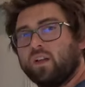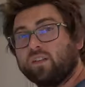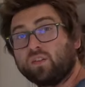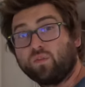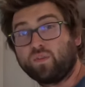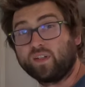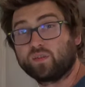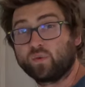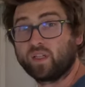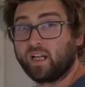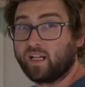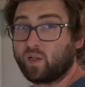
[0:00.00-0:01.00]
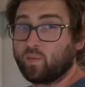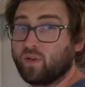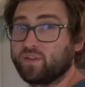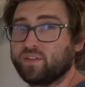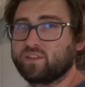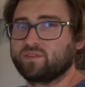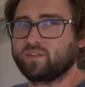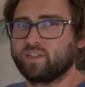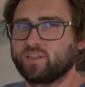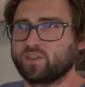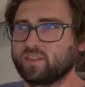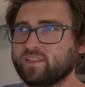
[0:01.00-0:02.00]
So things we like about this
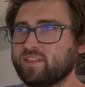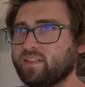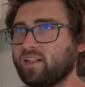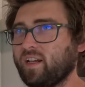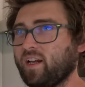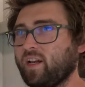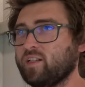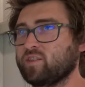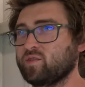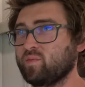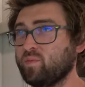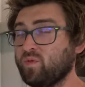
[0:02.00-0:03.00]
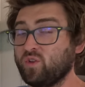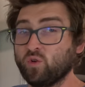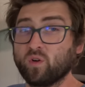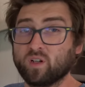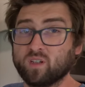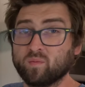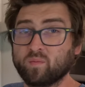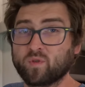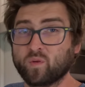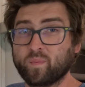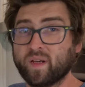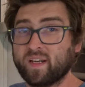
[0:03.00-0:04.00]
fridge is it's dual
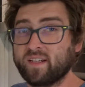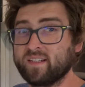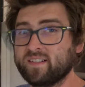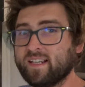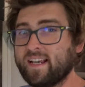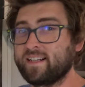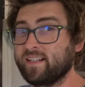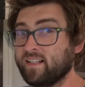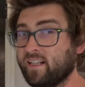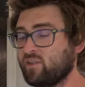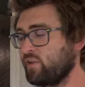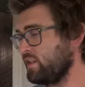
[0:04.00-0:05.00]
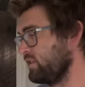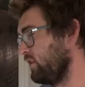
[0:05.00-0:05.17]
propane and electric.